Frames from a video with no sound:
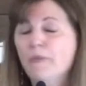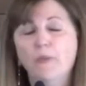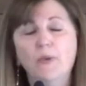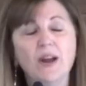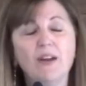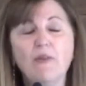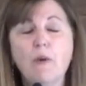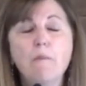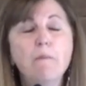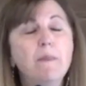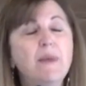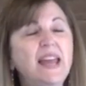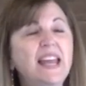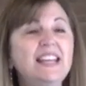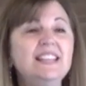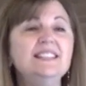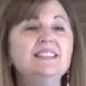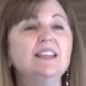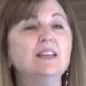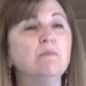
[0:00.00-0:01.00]
We have
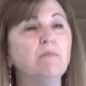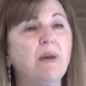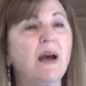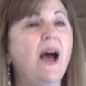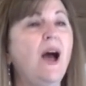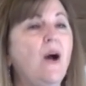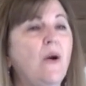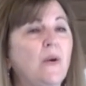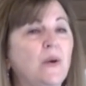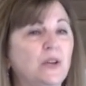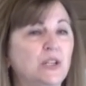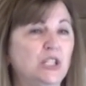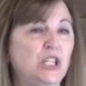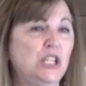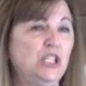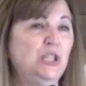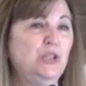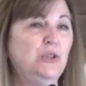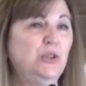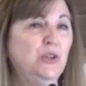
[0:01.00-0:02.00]
amazing power
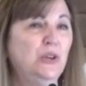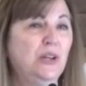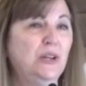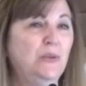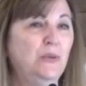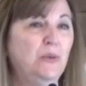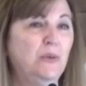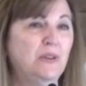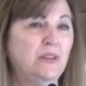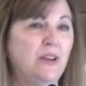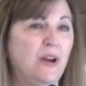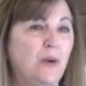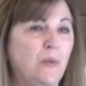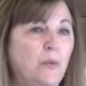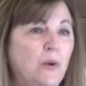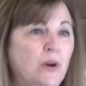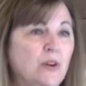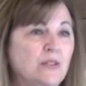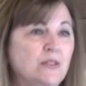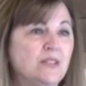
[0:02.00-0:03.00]
to do good with our
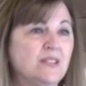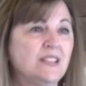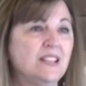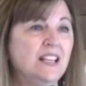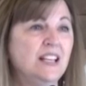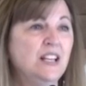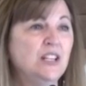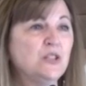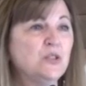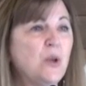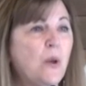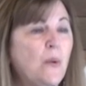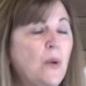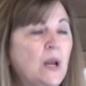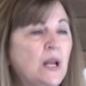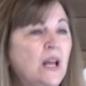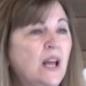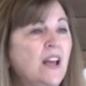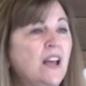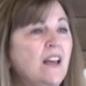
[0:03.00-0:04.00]
words. So I
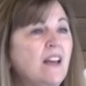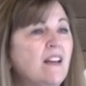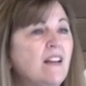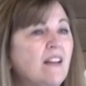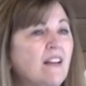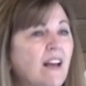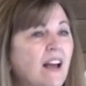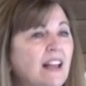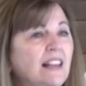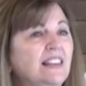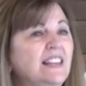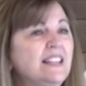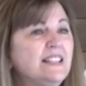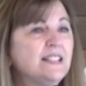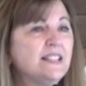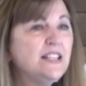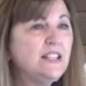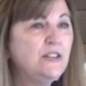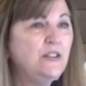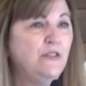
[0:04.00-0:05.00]
want to, I
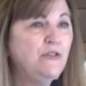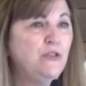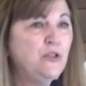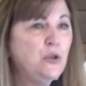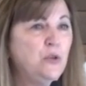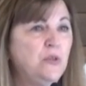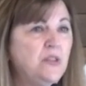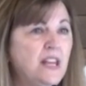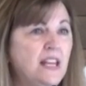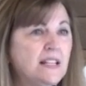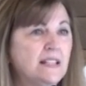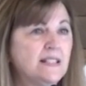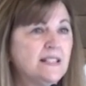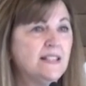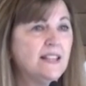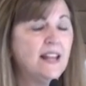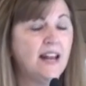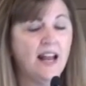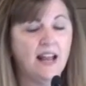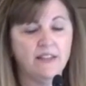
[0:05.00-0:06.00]
listed a few things
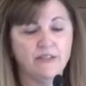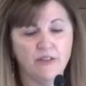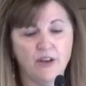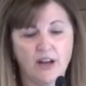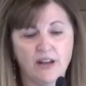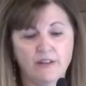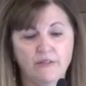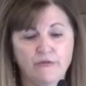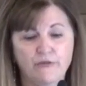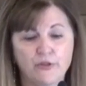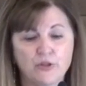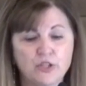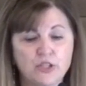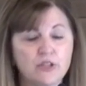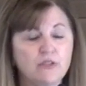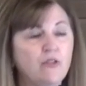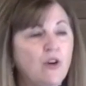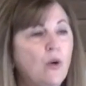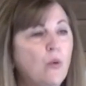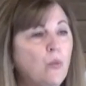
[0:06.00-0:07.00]
that I thought of.
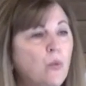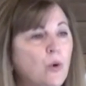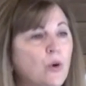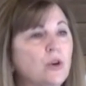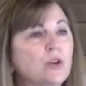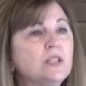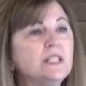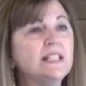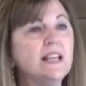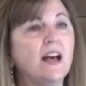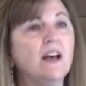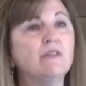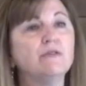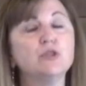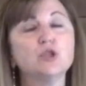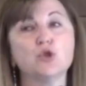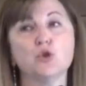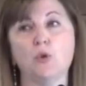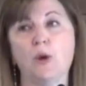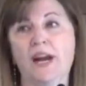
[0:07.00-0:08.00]
First of all, words
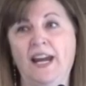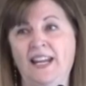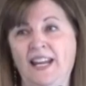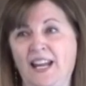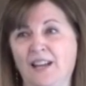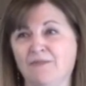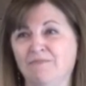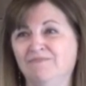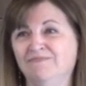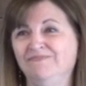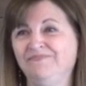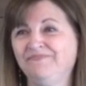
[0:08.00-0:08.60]
of training.